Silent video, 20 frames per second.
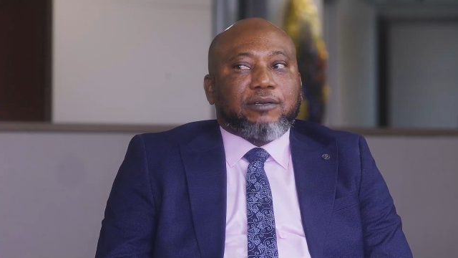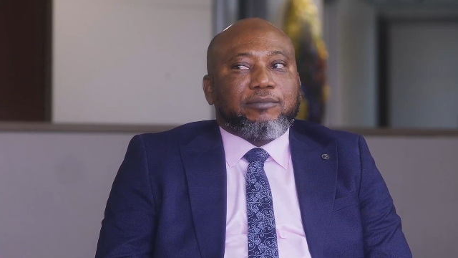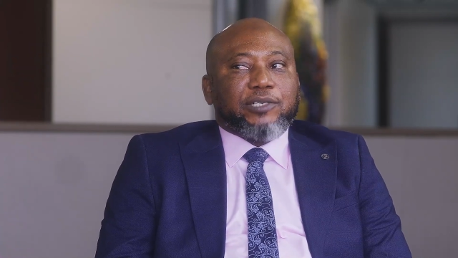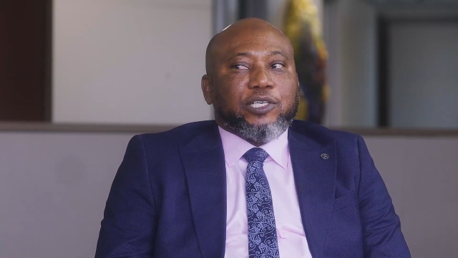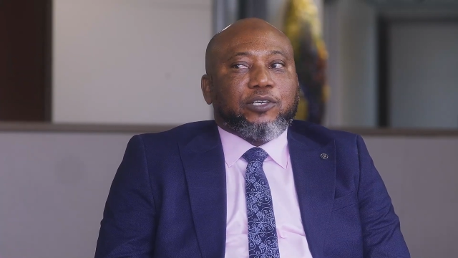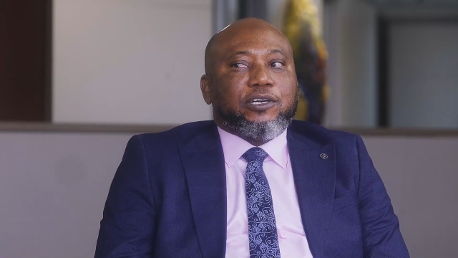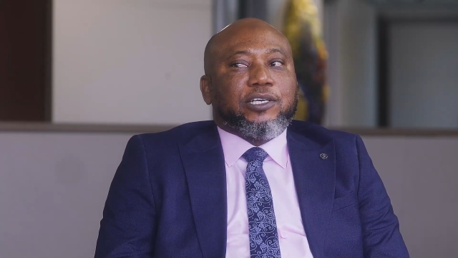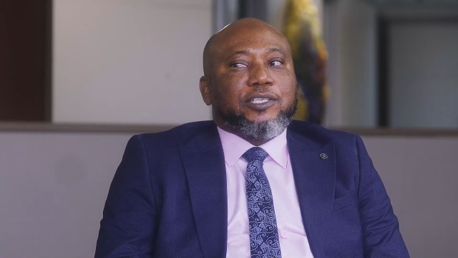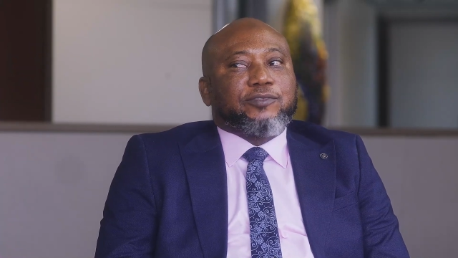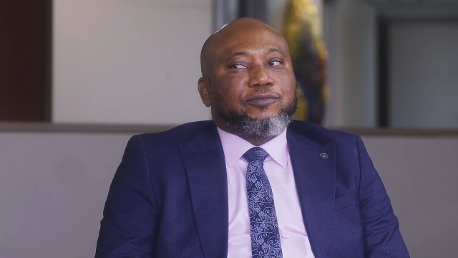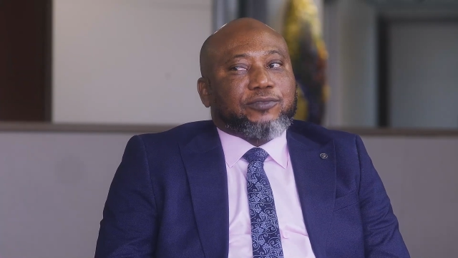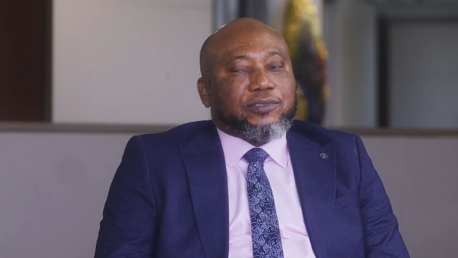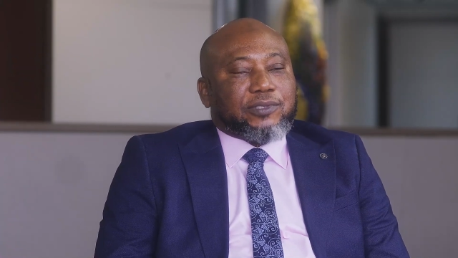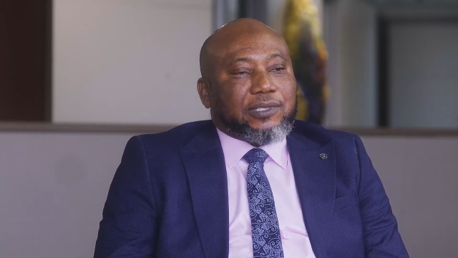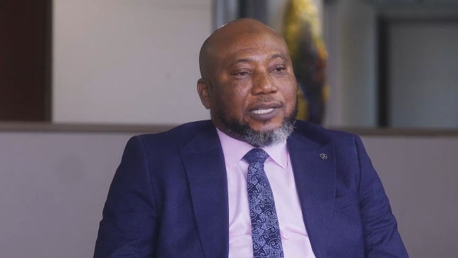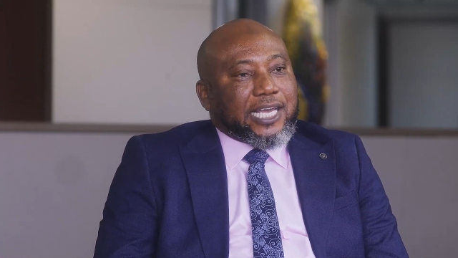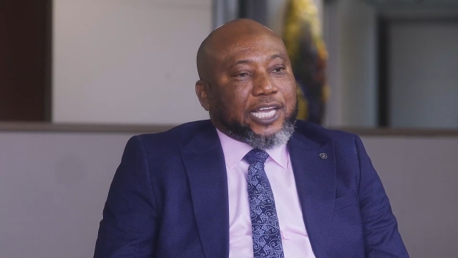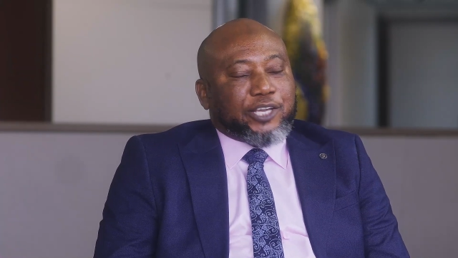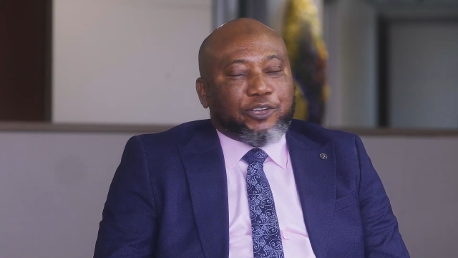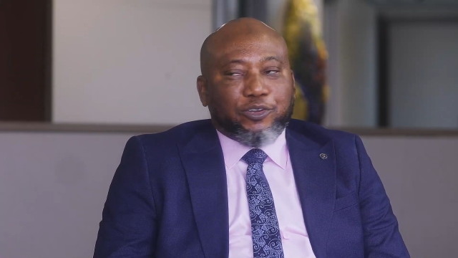Because,
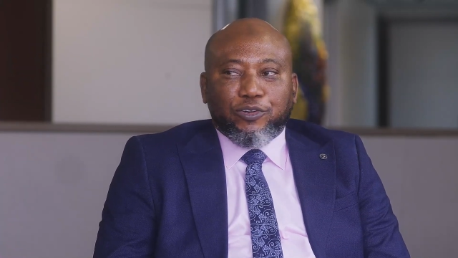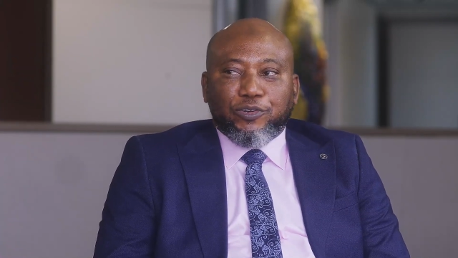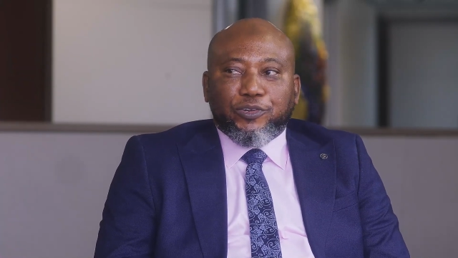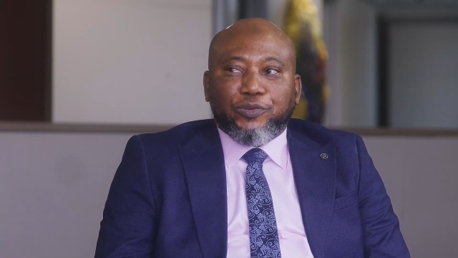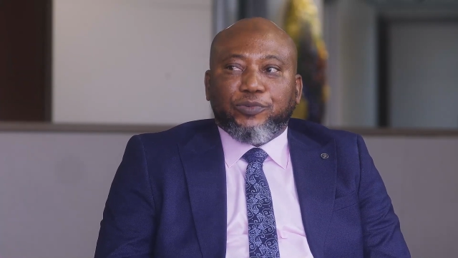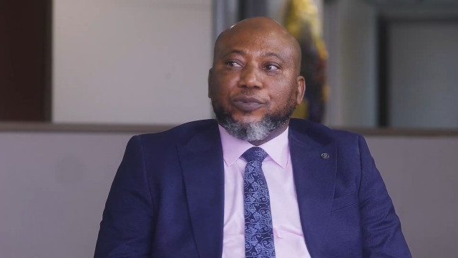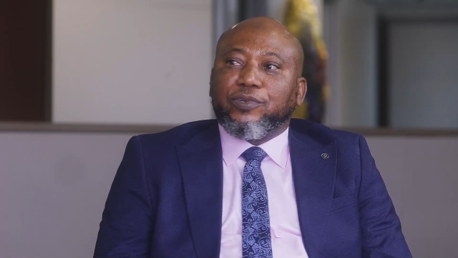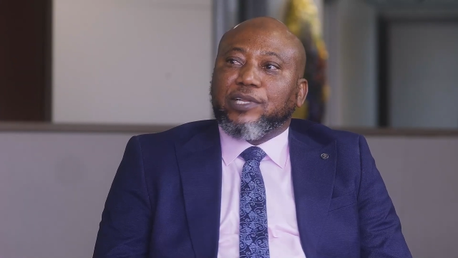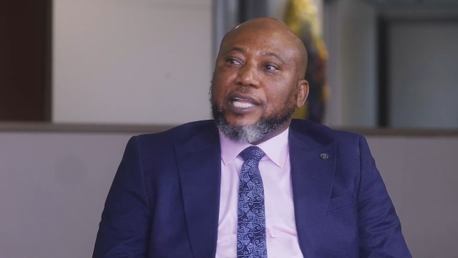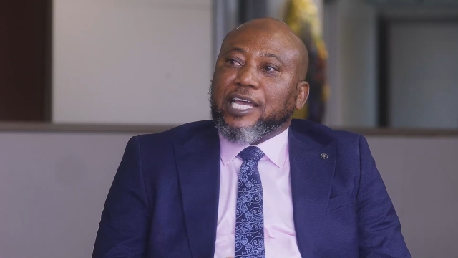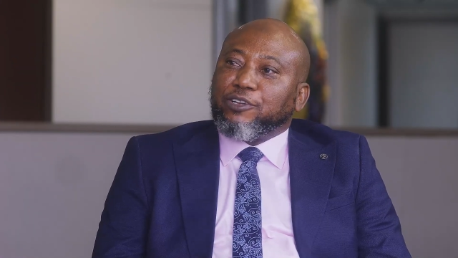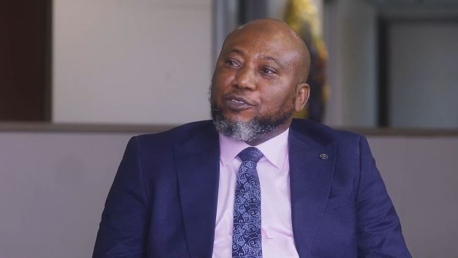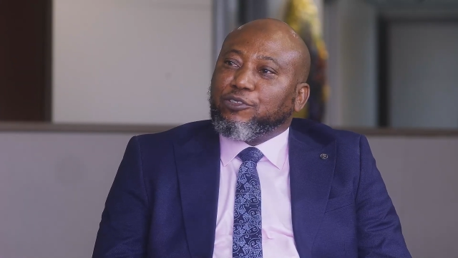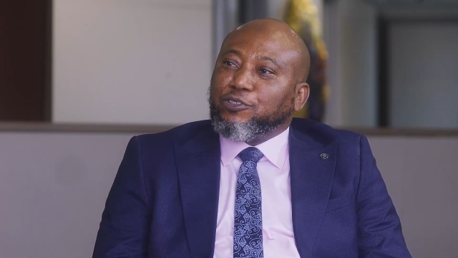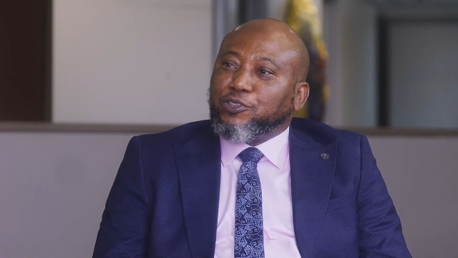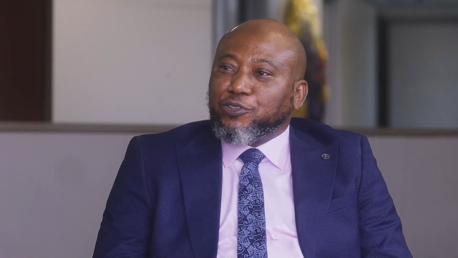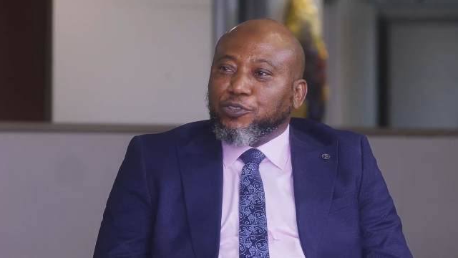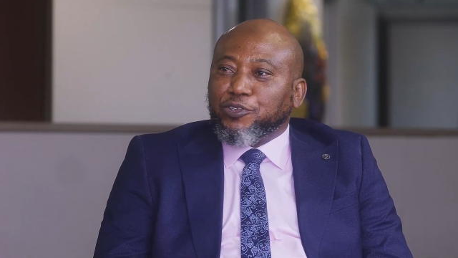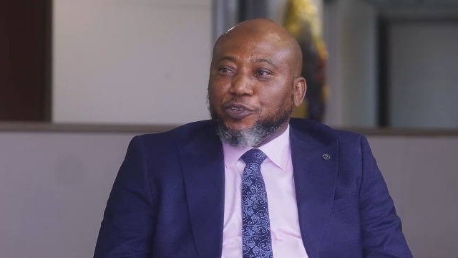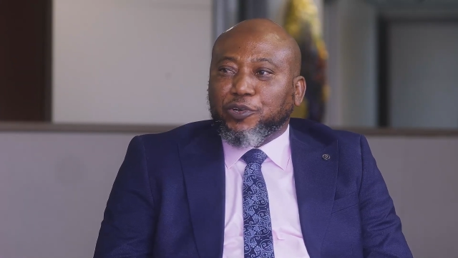like you do
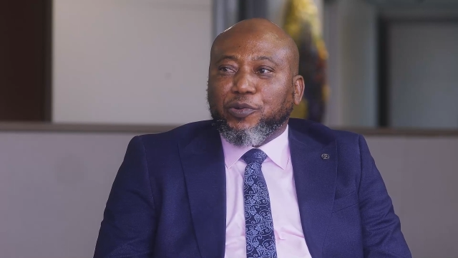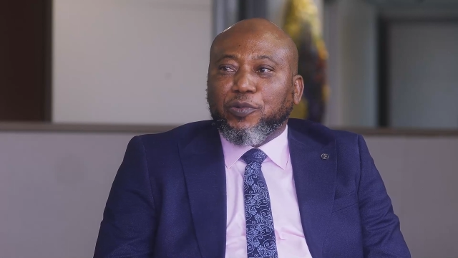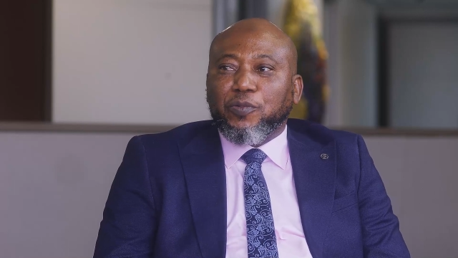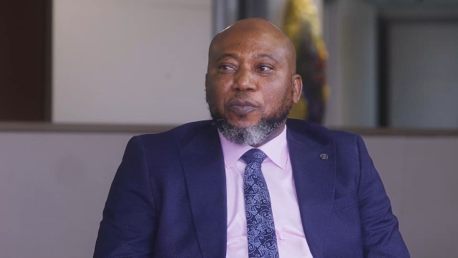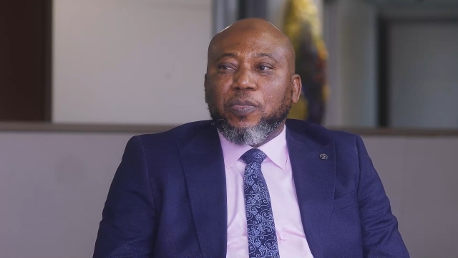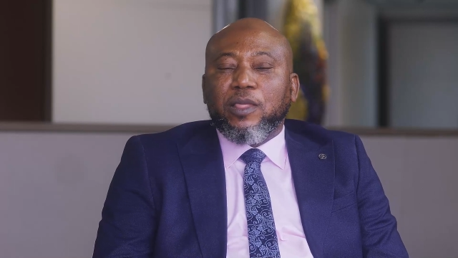know,